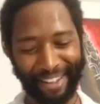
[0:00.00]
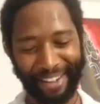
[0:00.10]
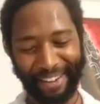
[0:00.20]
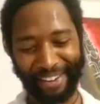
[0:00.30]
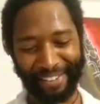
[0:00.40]

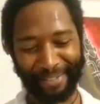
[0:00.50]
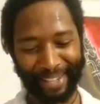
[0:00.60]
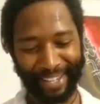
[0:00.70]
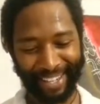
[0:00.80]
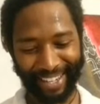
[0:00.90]
oh
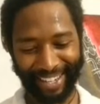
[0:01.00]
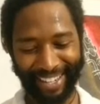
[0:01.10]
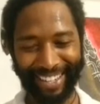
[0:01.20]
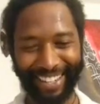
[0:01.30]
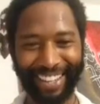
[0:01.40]
man,
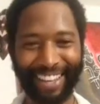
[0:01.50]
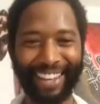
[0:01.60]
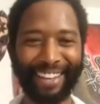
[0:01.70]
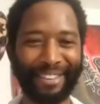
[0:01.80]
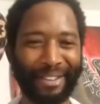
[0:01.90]

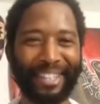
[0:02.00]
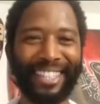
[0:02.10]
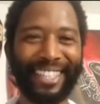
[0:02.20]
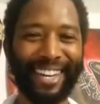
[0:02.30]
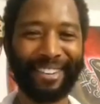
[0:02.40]
yeah, we don't
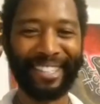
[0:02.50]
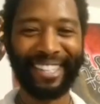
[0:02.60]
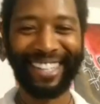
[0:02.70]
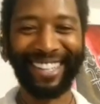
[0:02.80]
need that one.